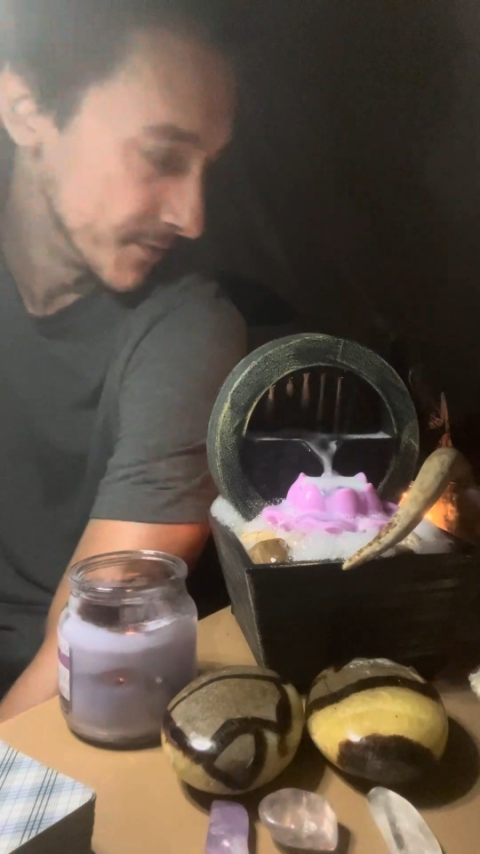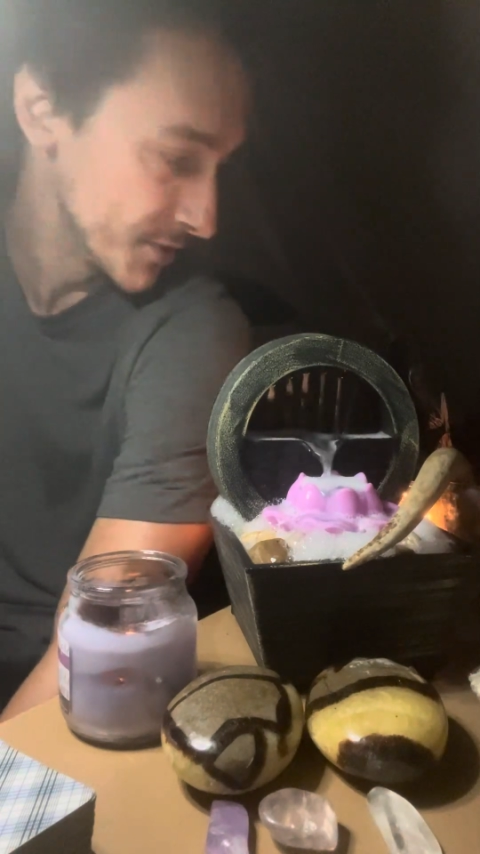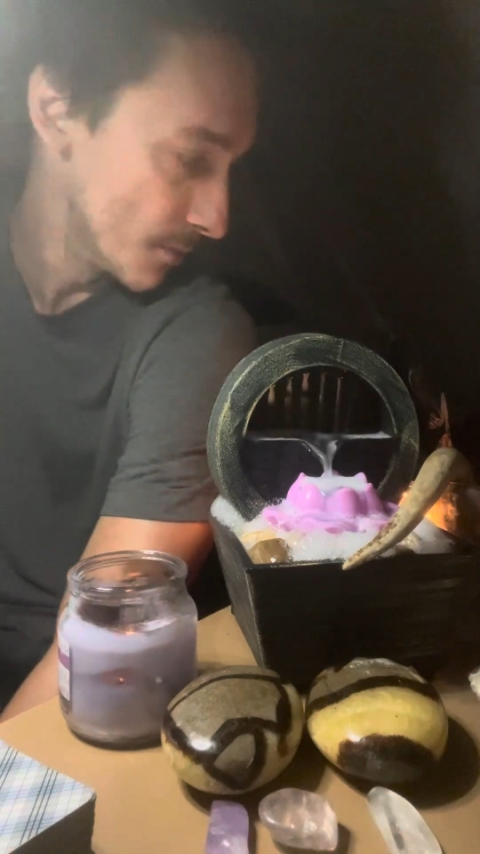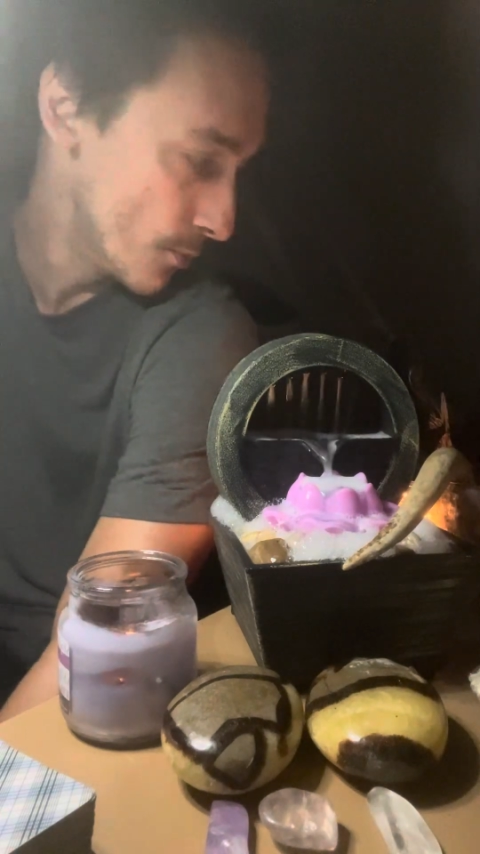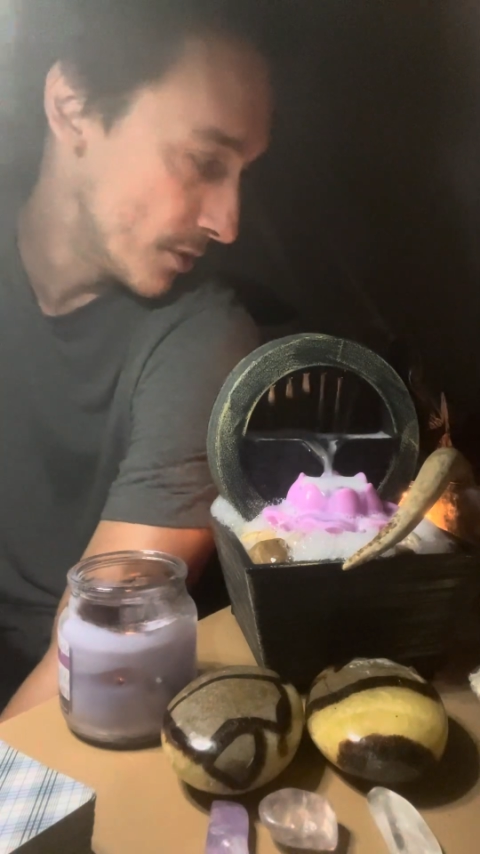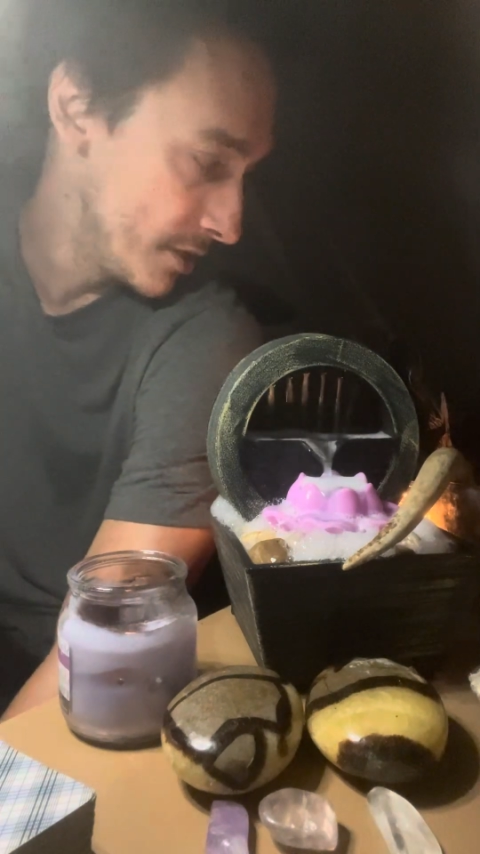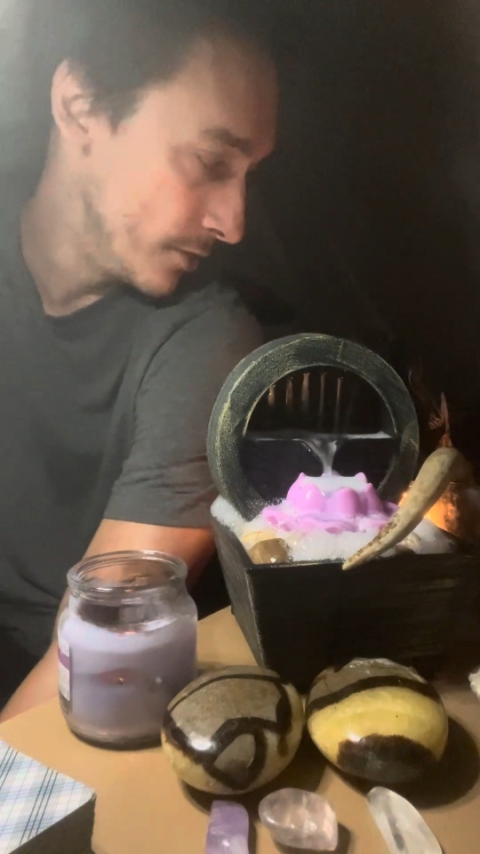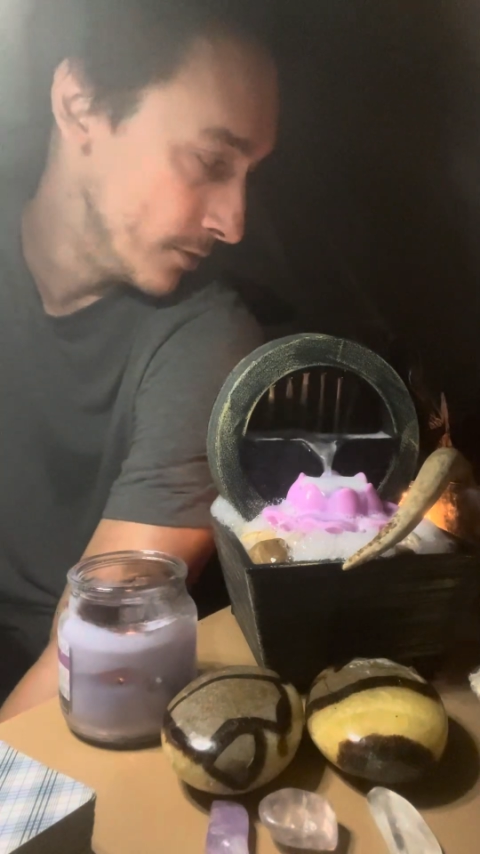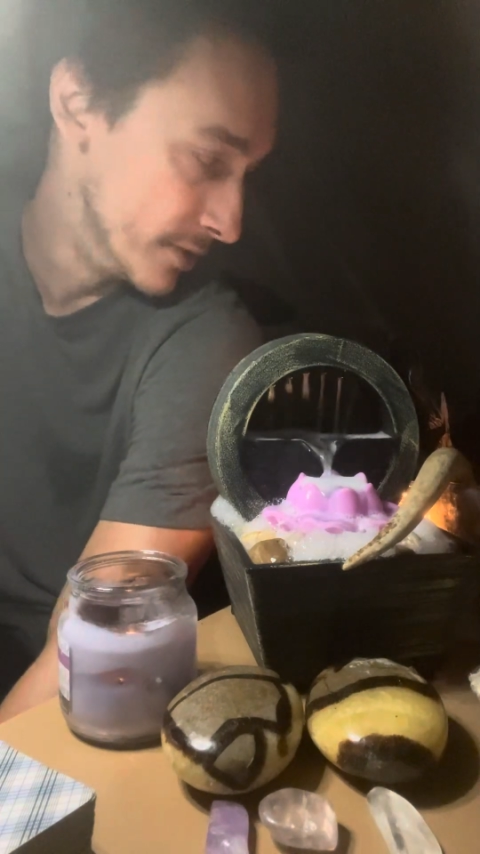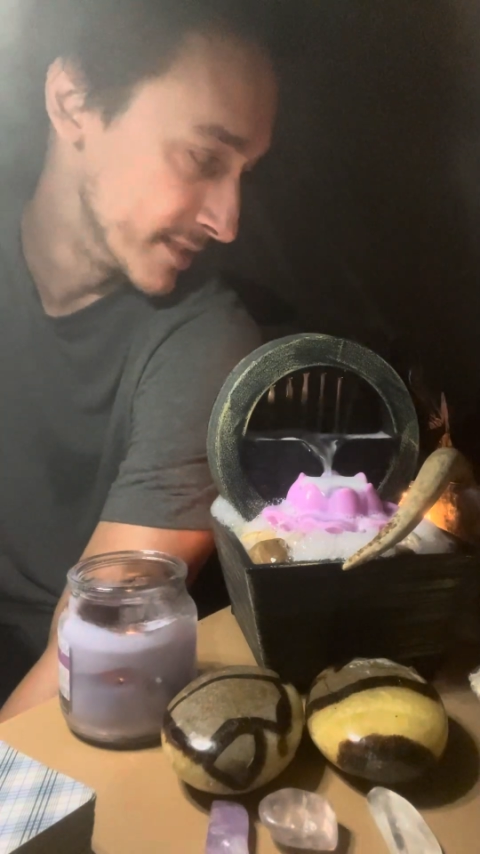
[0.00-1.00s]
someone
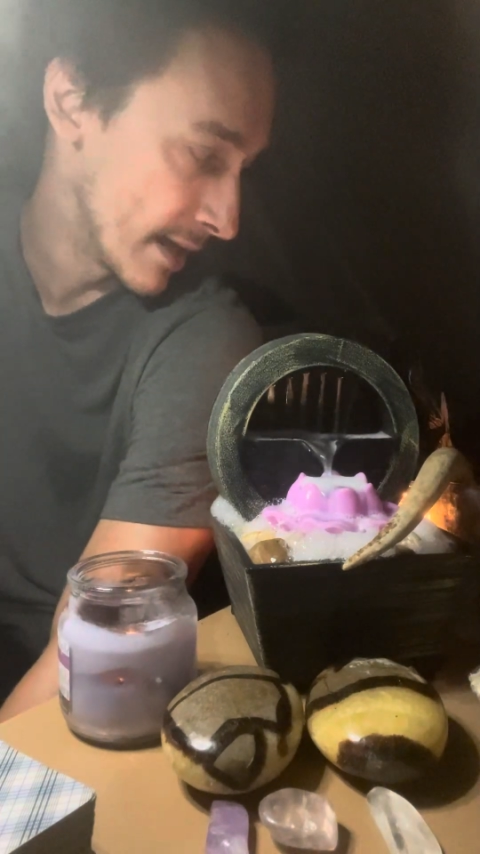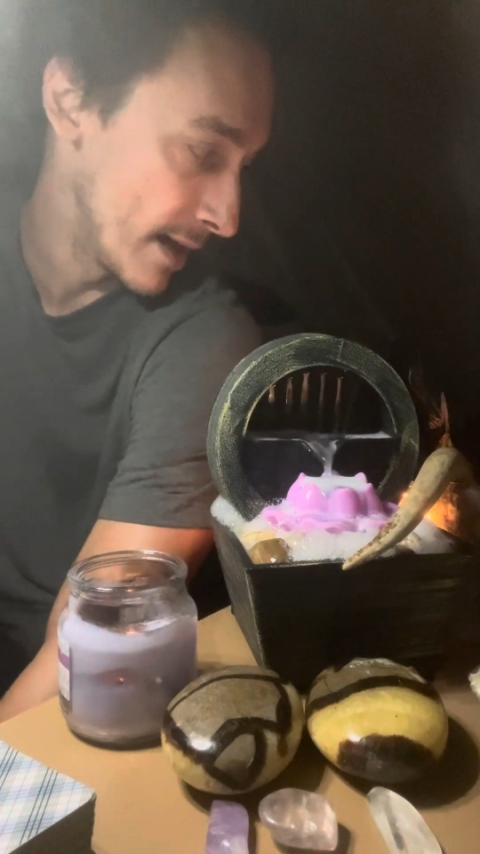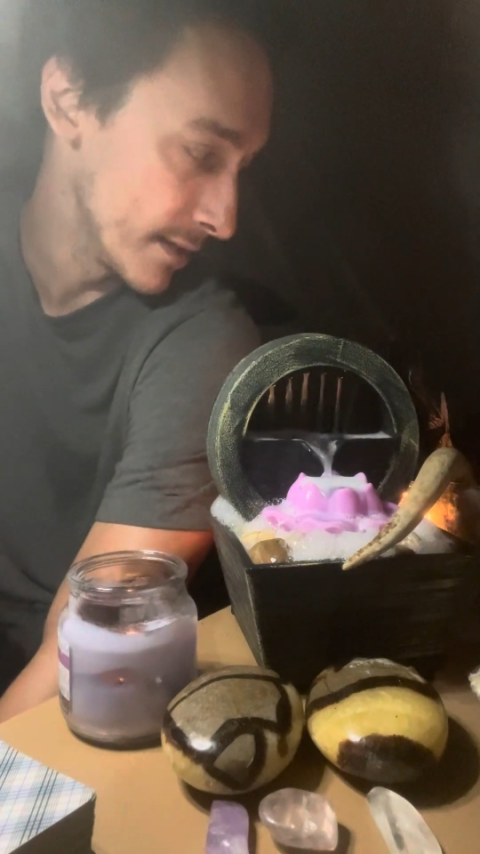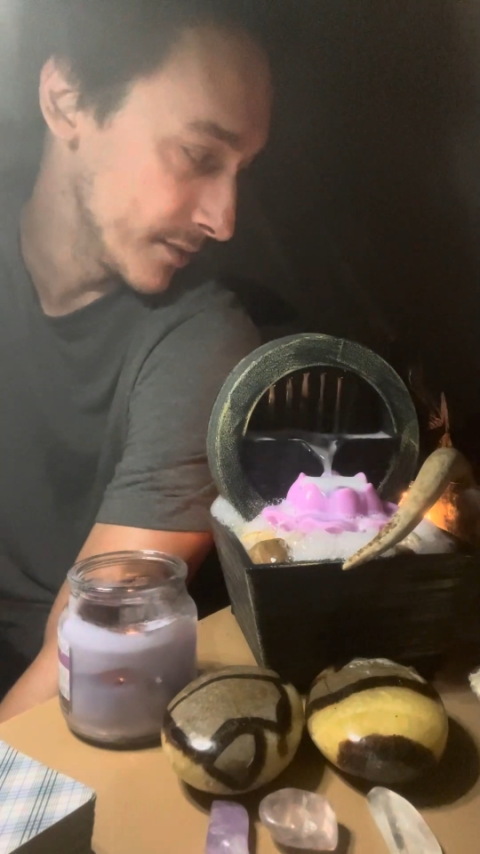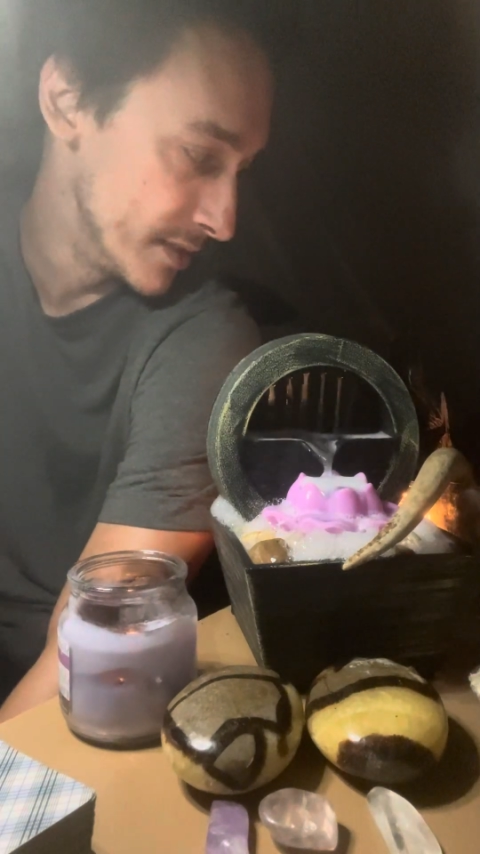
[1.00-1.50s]
who is highly